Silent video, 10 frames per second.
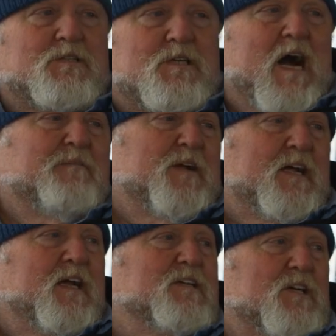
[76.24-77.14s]

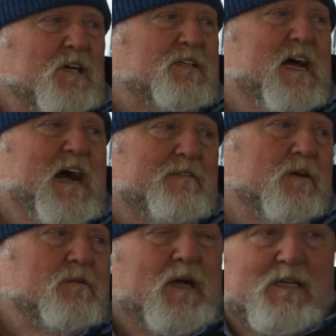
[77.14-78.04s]
confident he's a good diver,
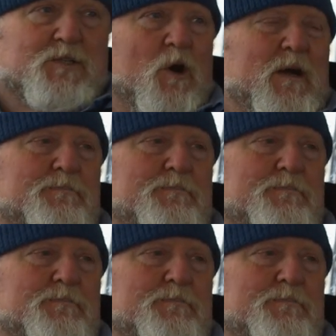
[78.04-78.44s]
and so